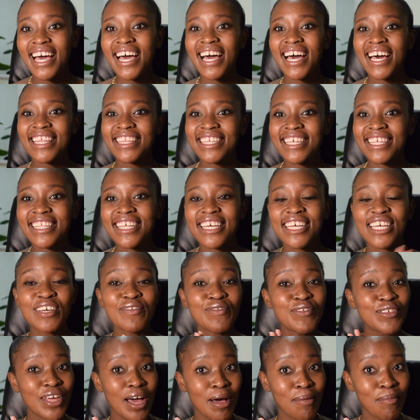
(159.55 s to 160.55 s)
and then they
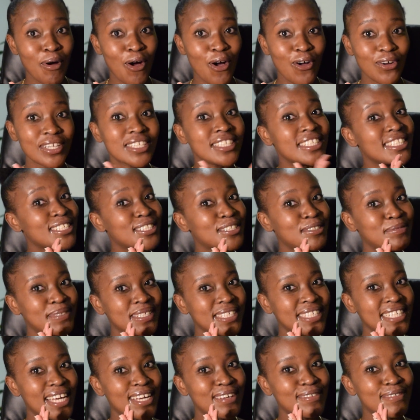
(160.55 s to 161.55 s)
give you that mark just to be
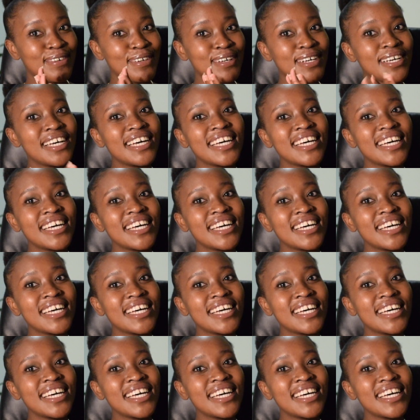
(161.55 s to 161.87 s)
safe.